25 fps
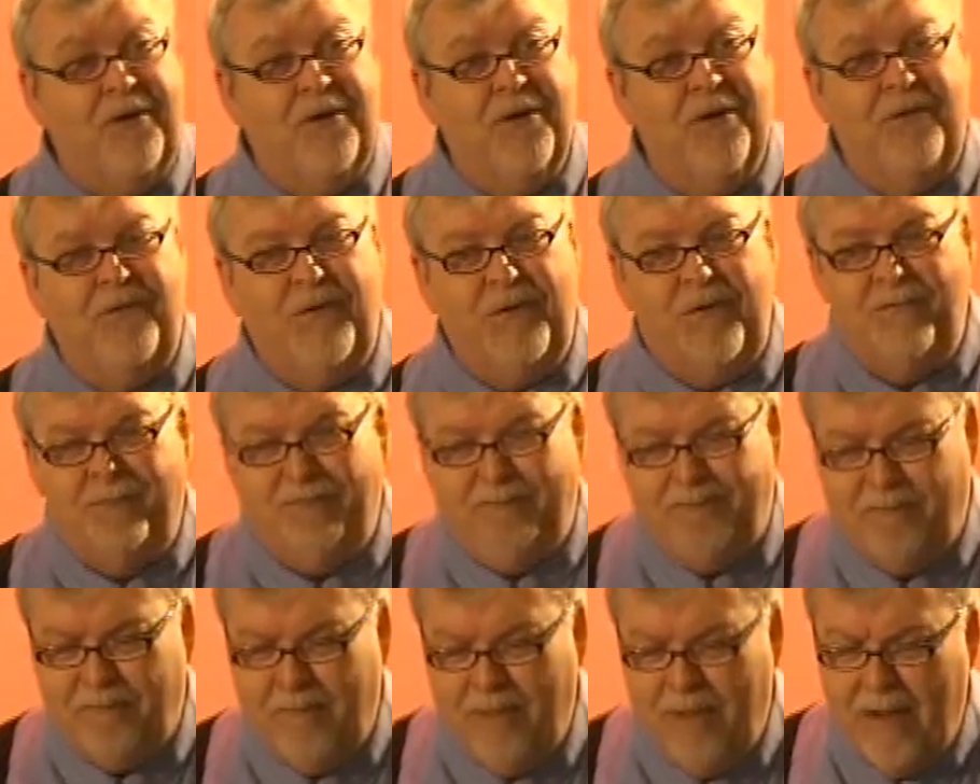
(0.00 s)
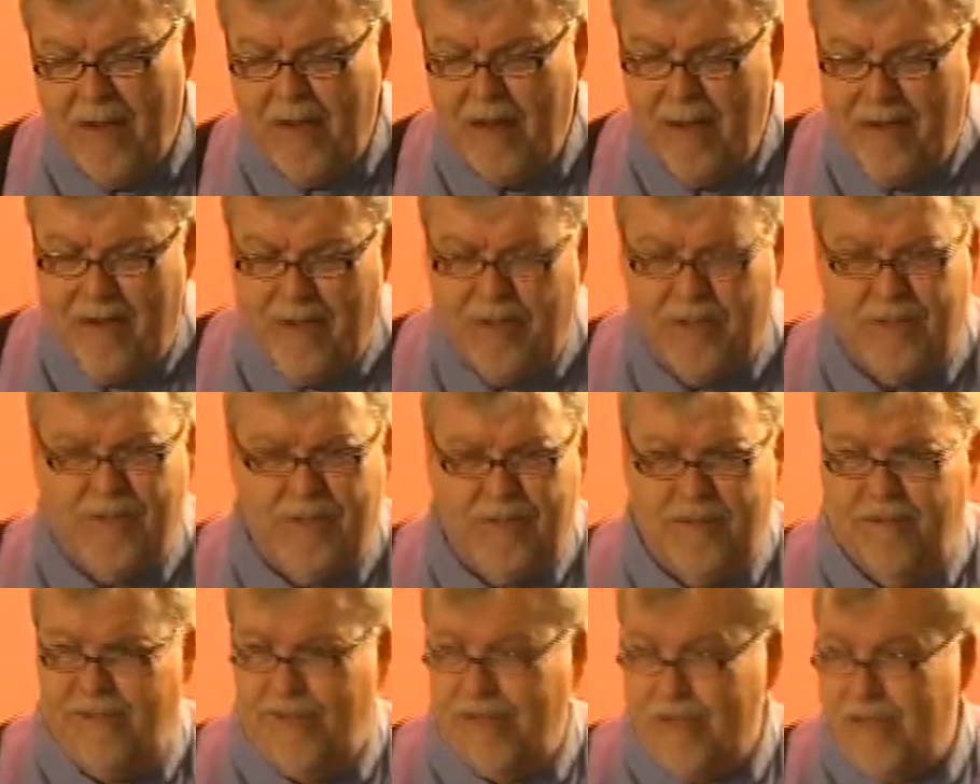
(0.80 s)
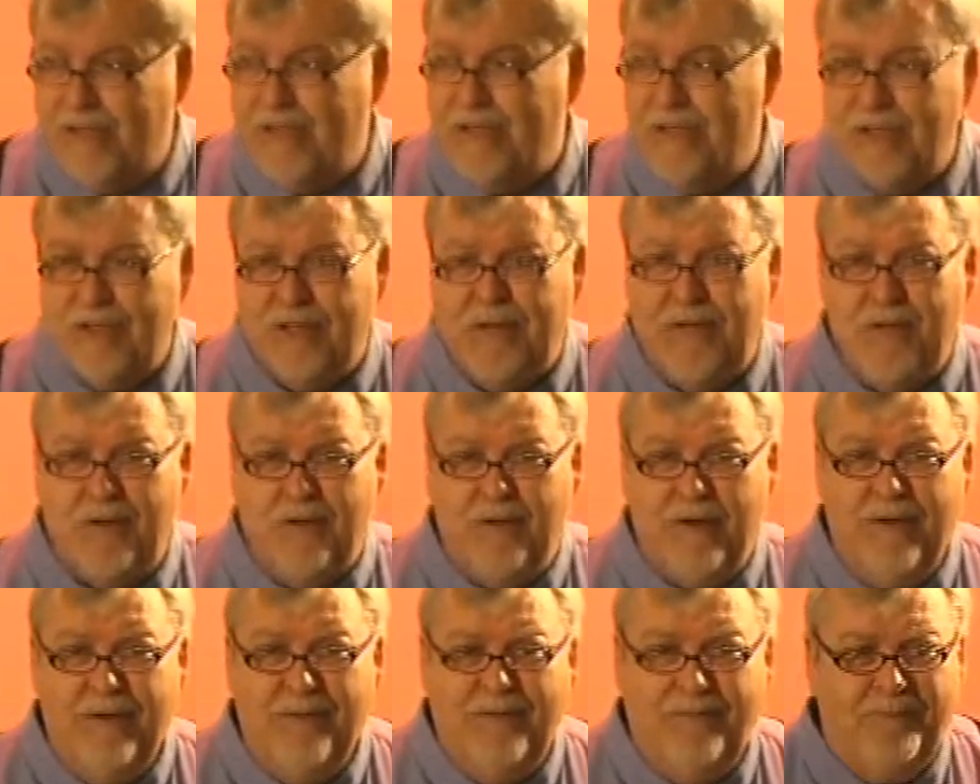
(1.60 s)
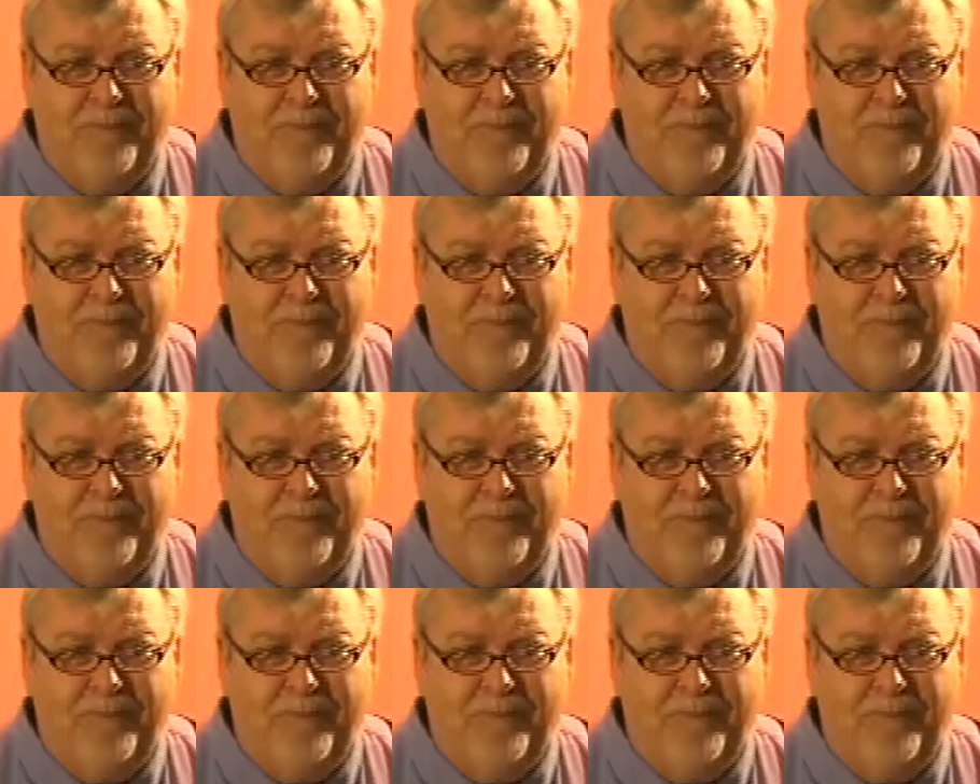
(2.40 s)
curfew. This is a fictitious story.